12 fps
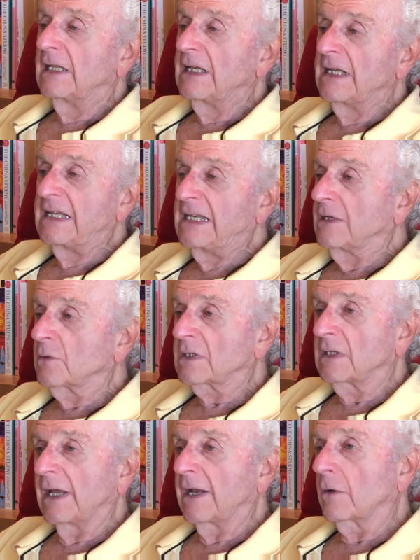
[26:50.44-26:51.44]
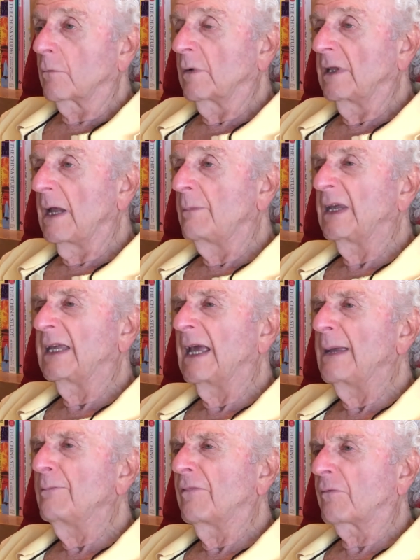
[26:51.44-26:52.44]
Years later, when they
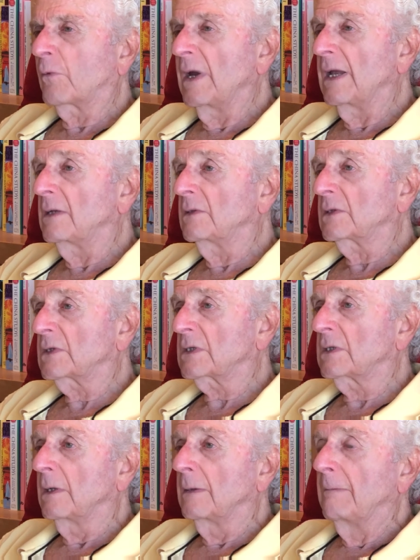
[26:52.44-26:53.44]
became friends,